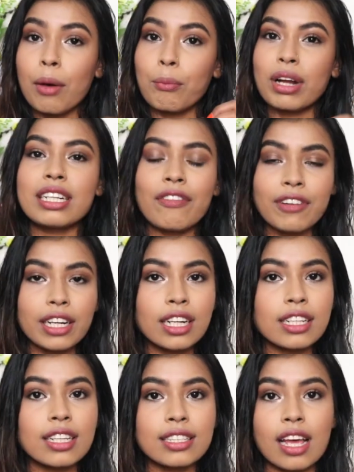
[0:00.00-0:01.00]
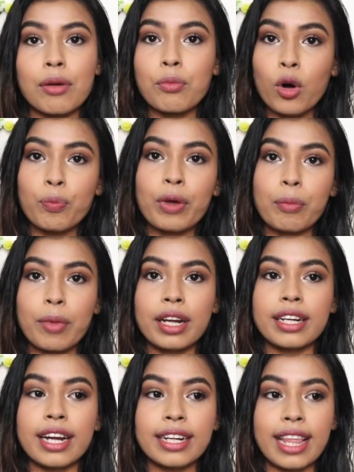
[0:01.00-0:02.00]
but definitely these are more
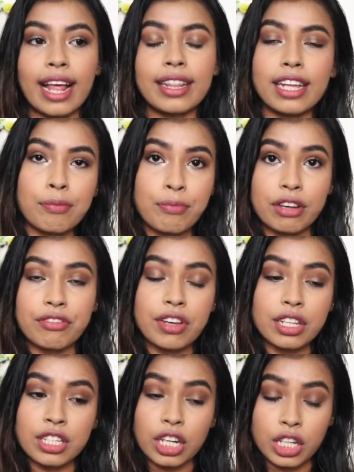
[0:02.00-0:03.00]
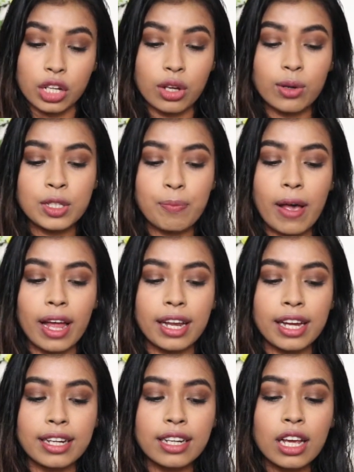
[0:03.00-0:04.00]
pigmented than their previous nudes
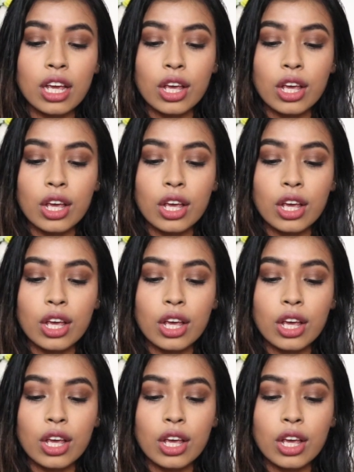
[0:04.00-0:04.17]
palette.